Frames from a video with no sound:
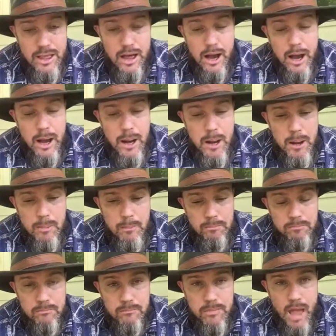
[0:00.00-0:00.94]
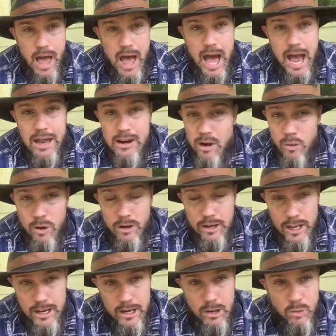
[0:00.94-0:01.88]
Um, I don't
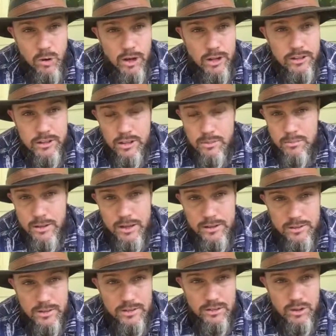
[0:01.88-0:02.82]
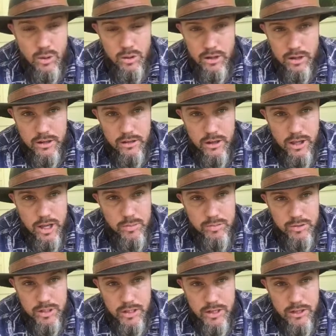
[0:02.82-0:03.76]
want anyone to miss the solar
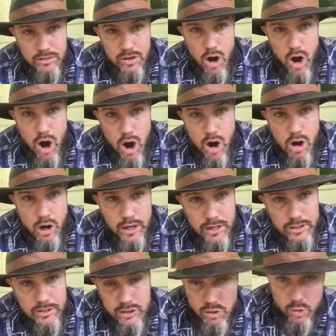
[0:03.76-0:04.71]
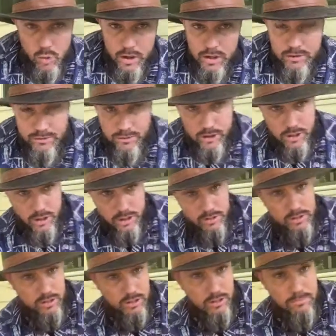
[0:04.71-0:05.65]
eclipse. It is August
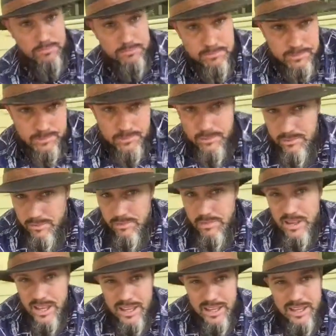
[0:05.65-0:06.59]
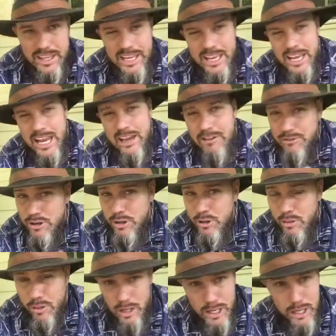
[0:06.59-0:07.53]
21st. If
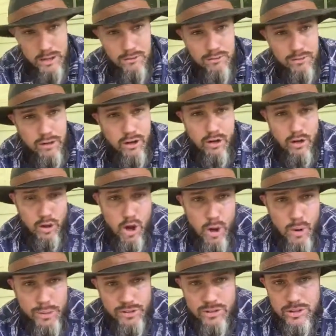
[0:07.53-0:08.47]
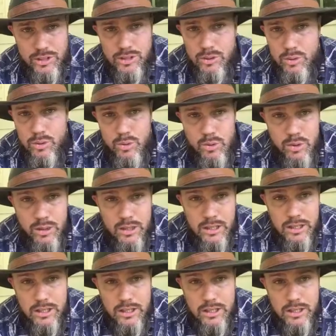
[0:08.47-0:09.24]
you live close to